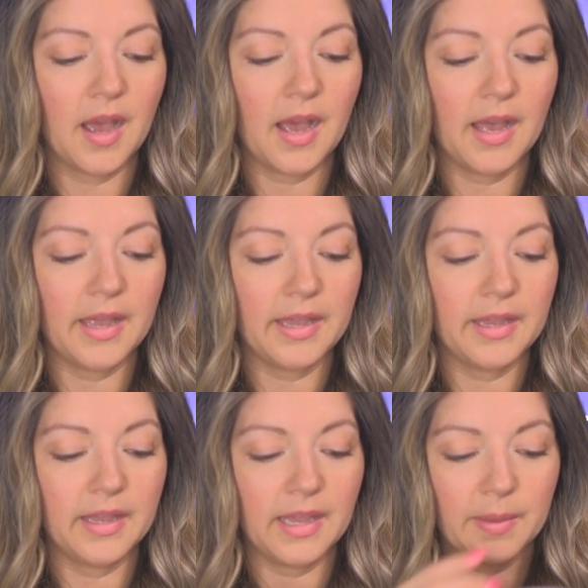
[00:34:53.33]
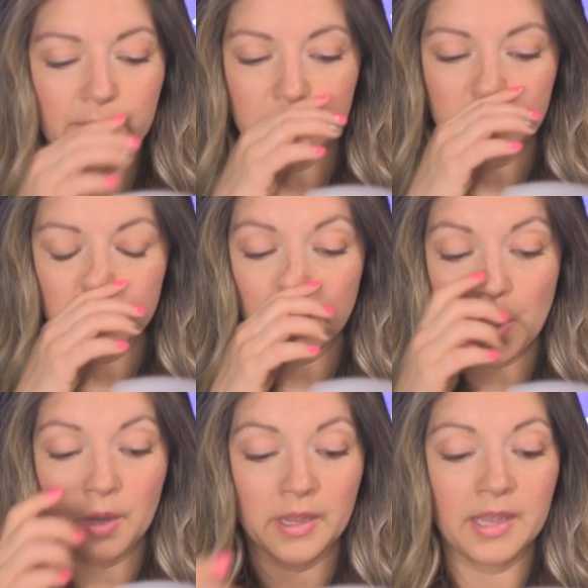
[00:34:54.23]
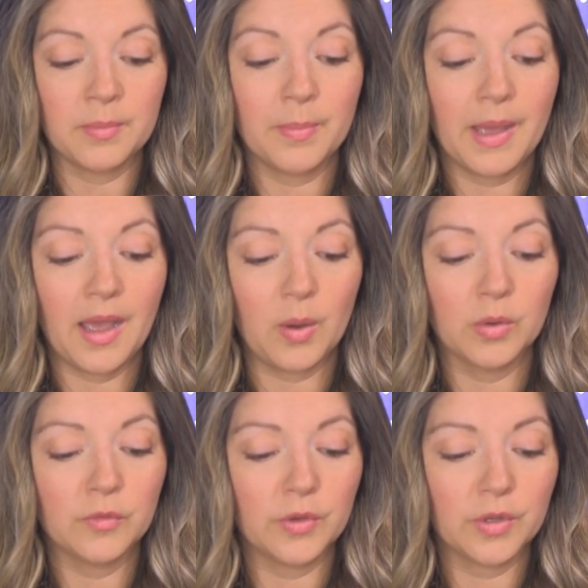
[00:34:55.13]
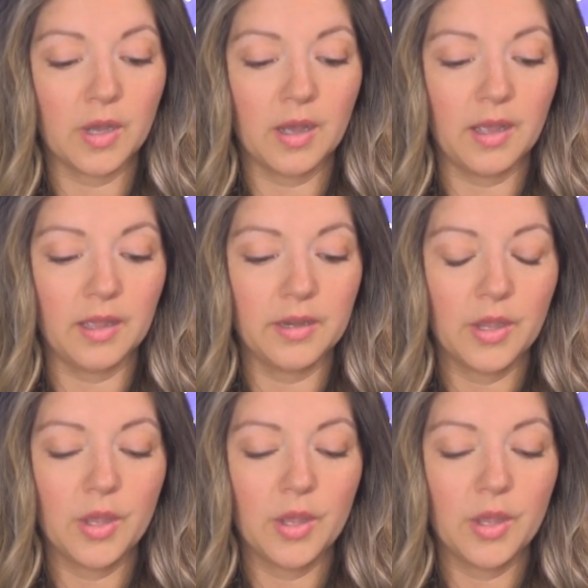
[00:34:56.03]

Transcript: I am a strong and powerful God